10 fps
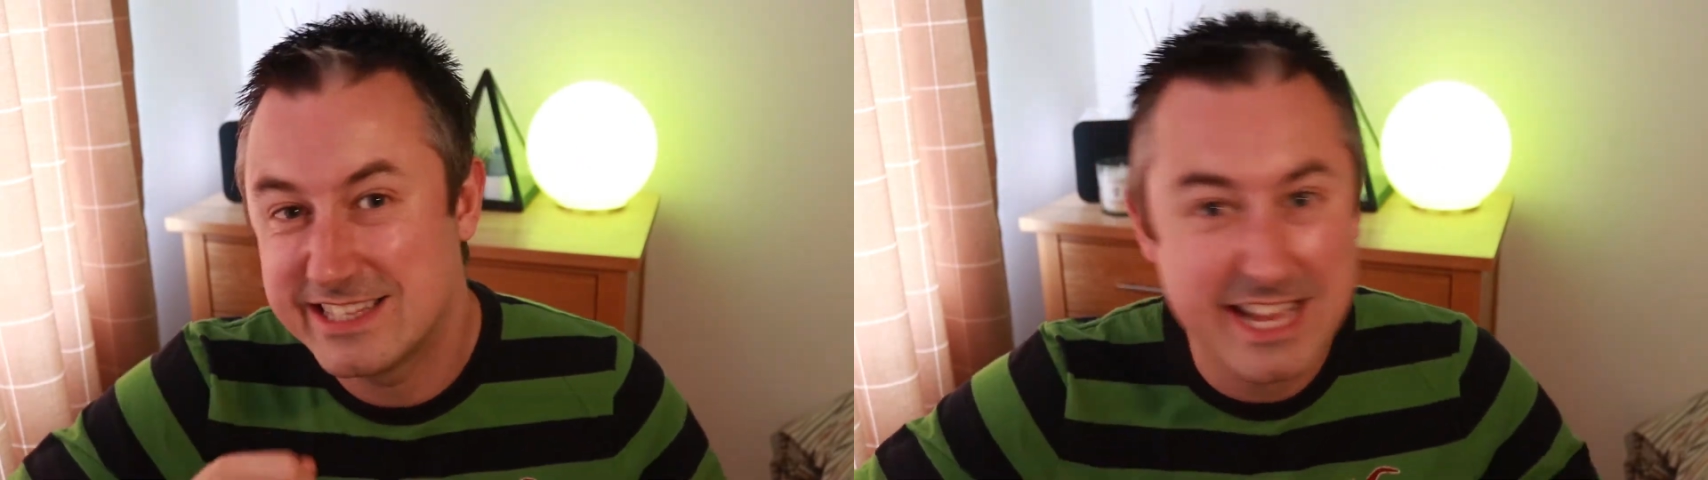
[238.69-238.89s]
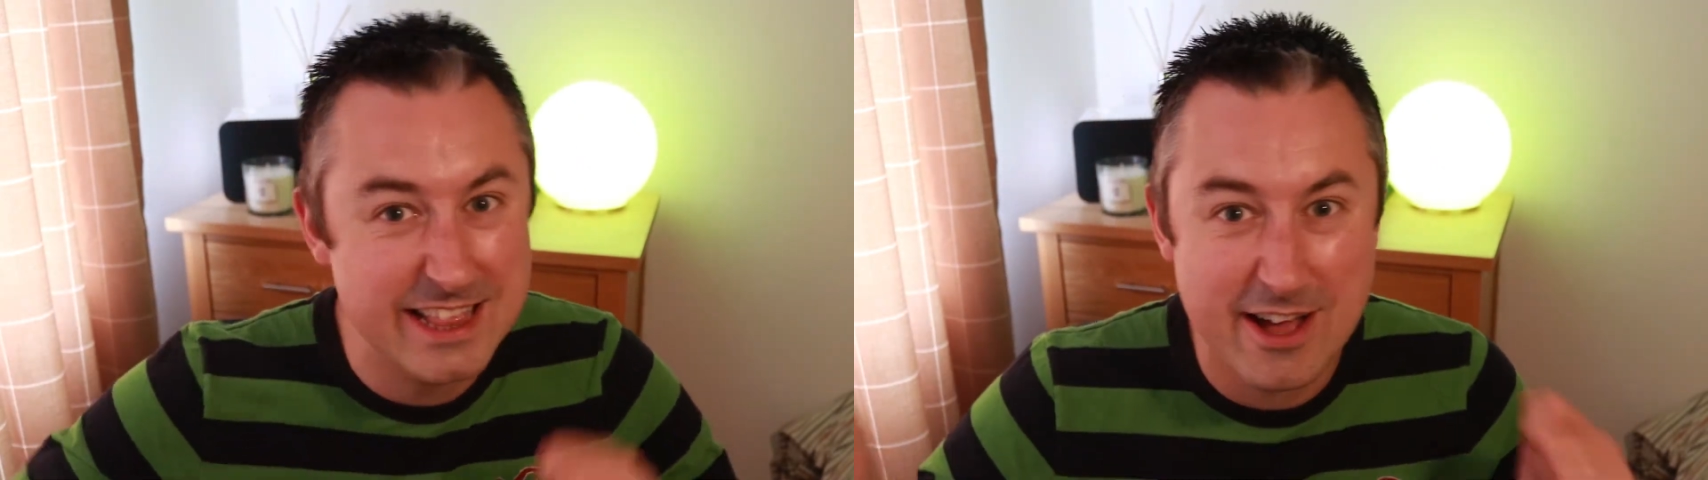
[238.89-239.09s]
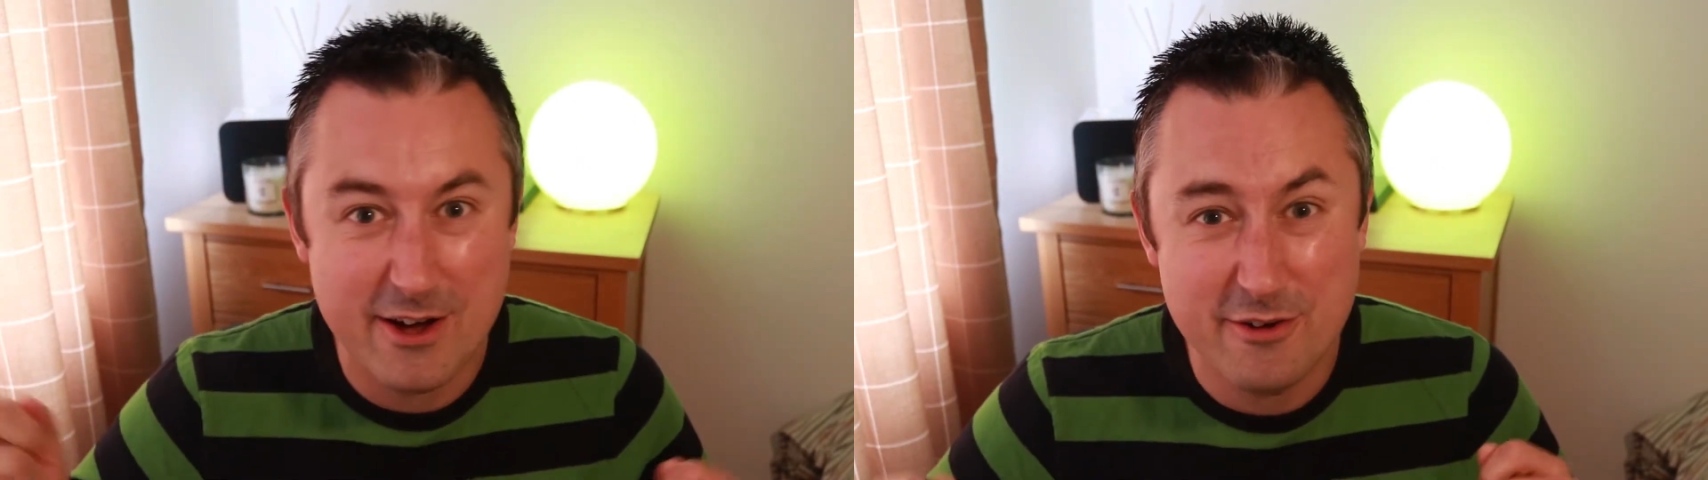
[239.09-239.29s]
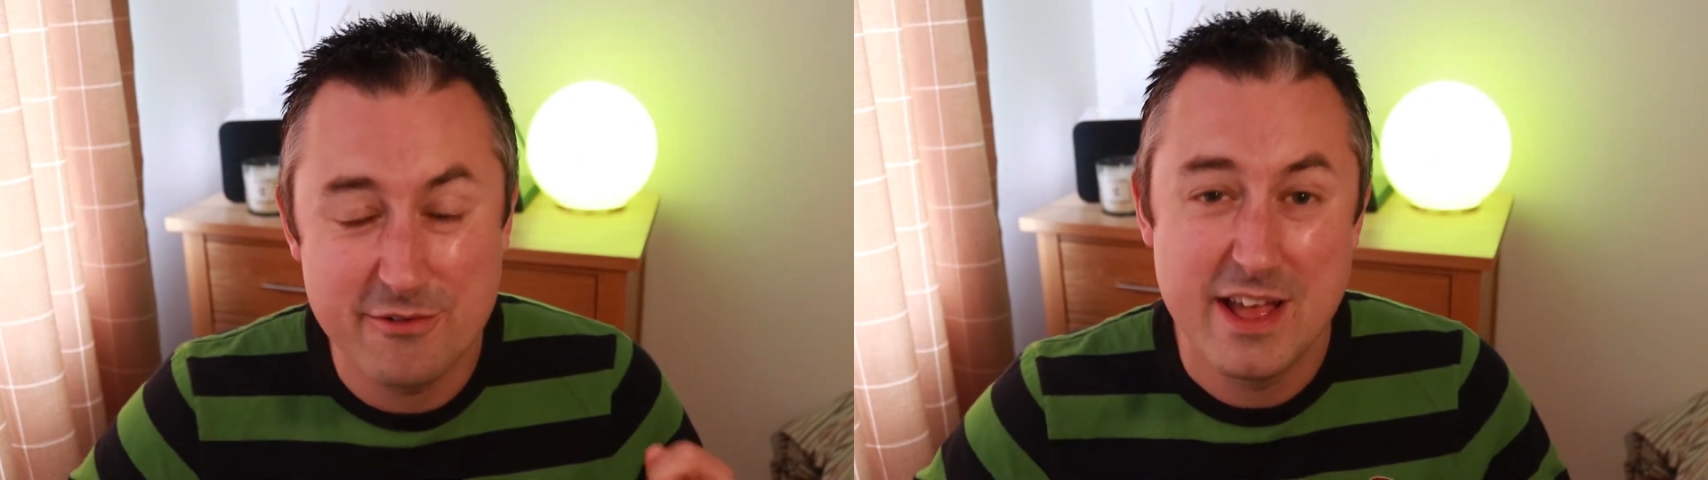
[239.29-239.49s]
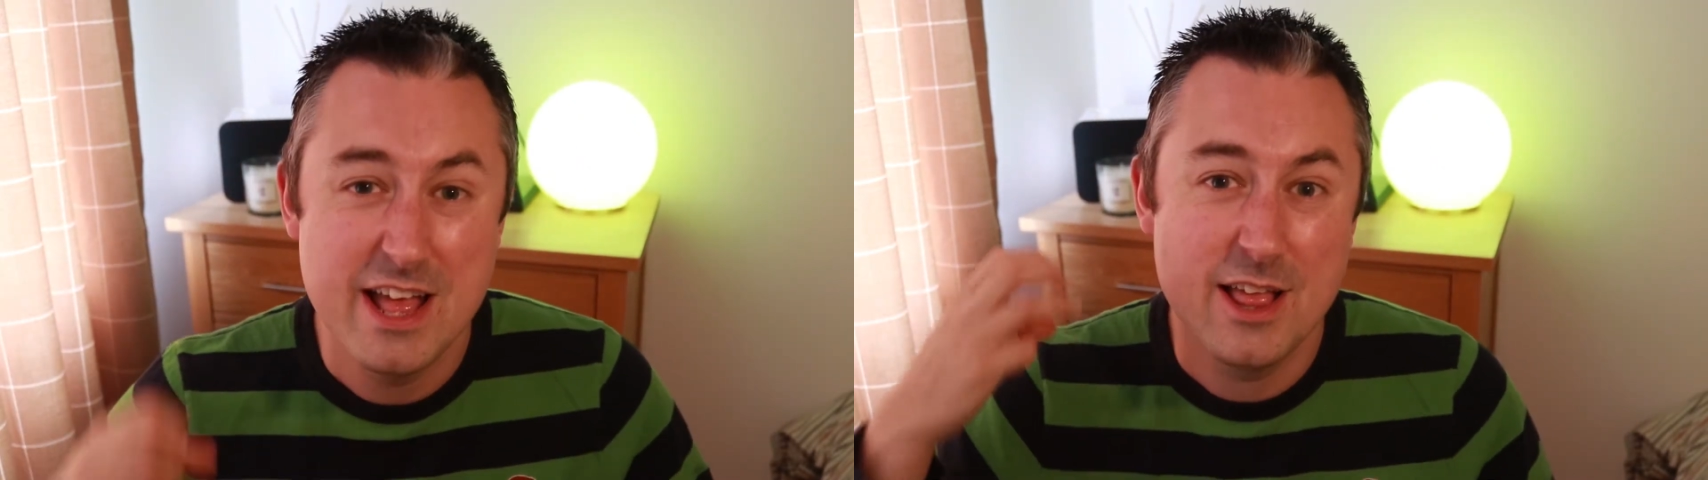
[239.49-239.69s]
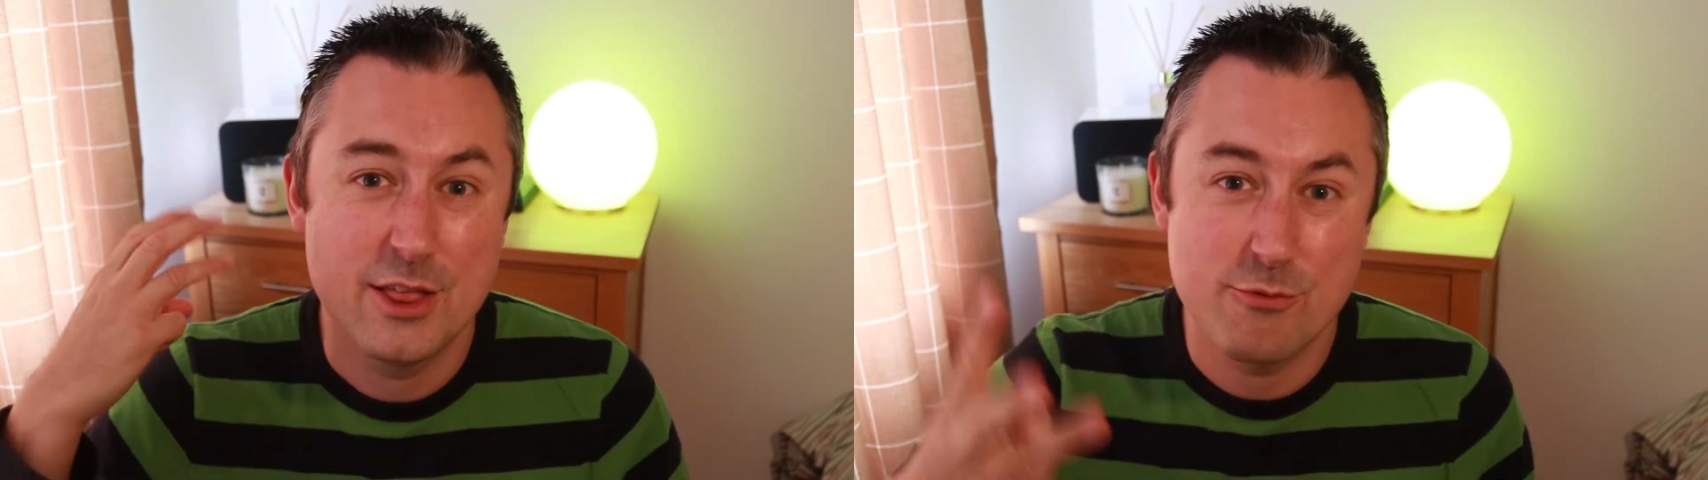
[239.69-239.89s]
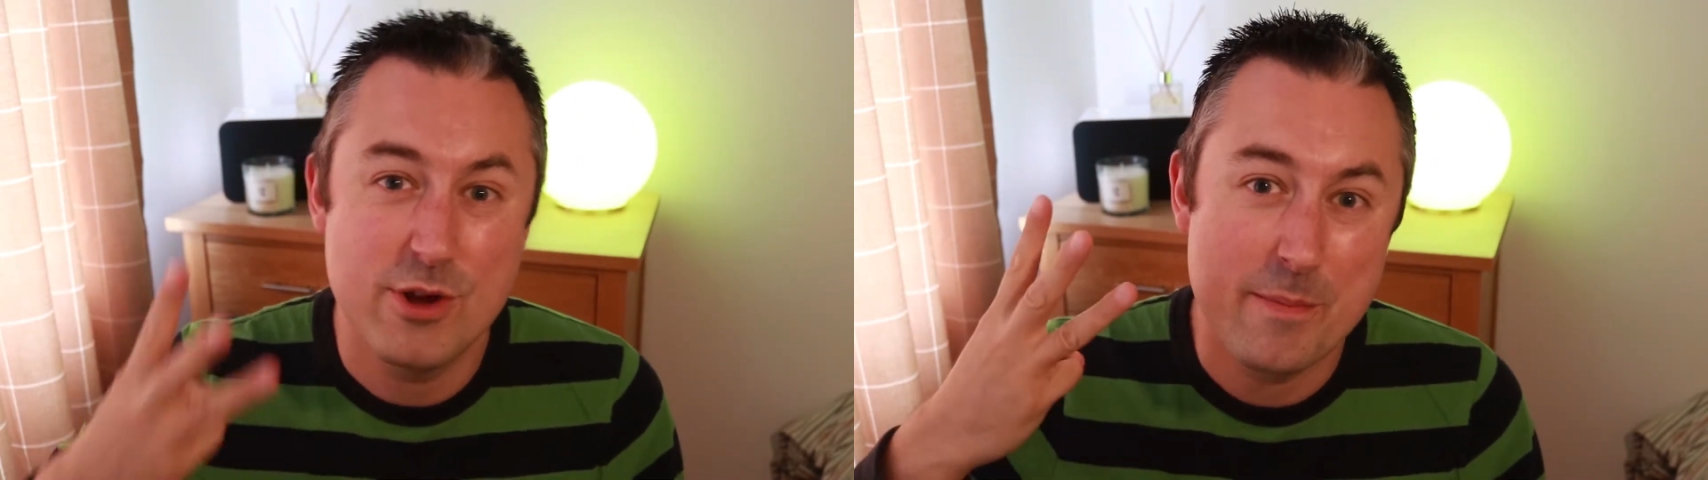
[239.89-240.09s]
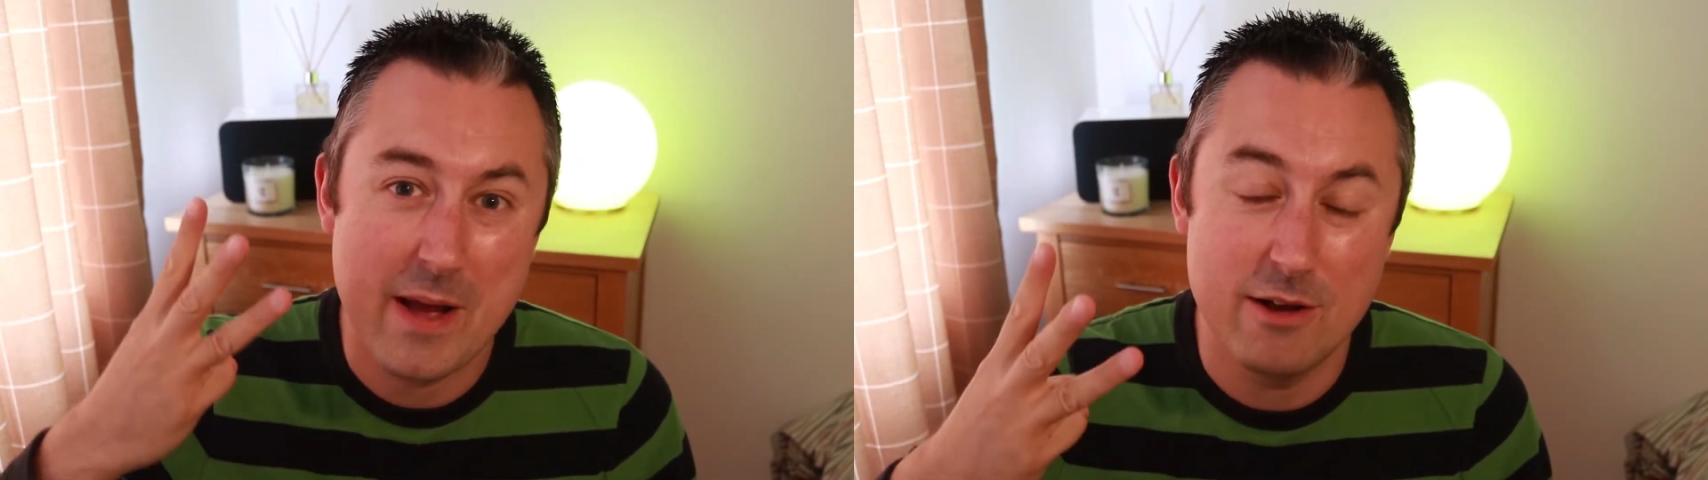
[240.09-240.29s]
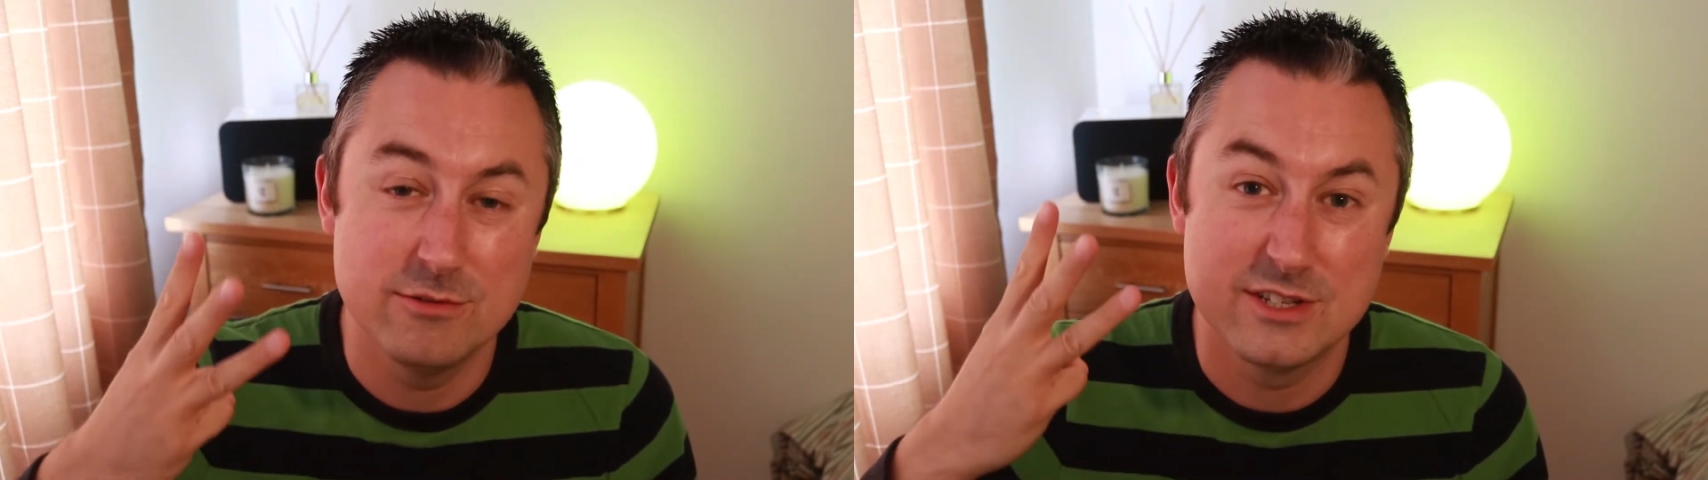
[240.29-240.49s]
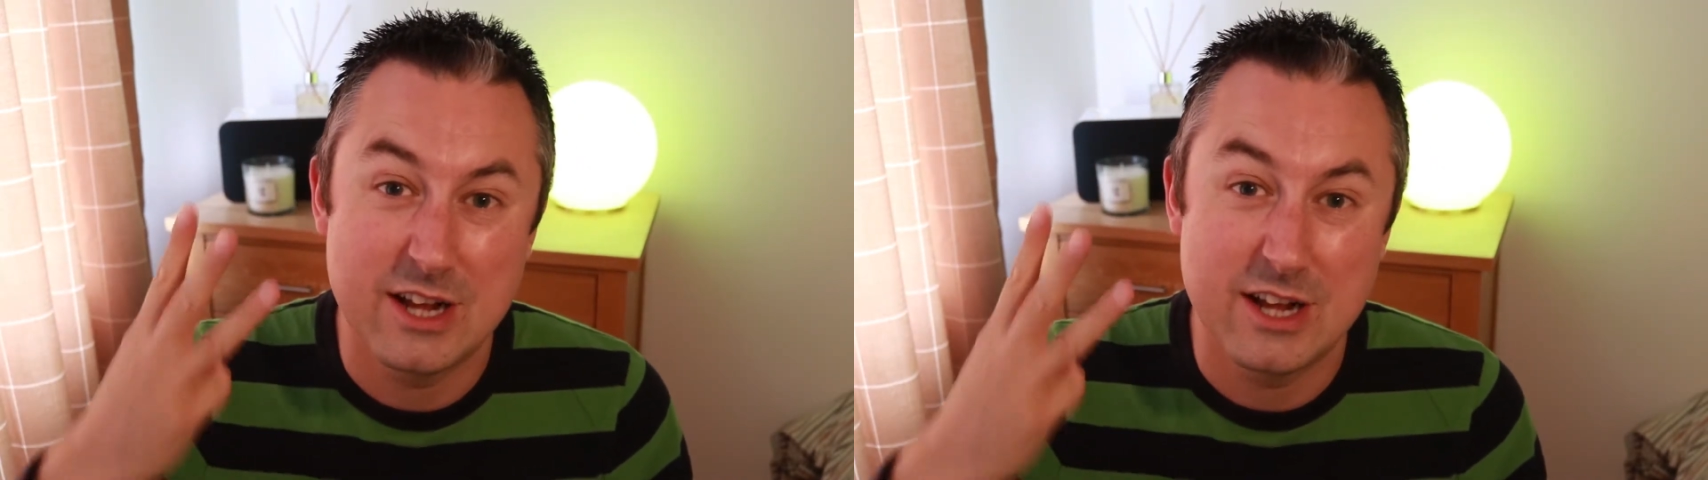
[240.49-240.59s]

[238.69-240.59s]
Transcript: tick that off, 3 pounds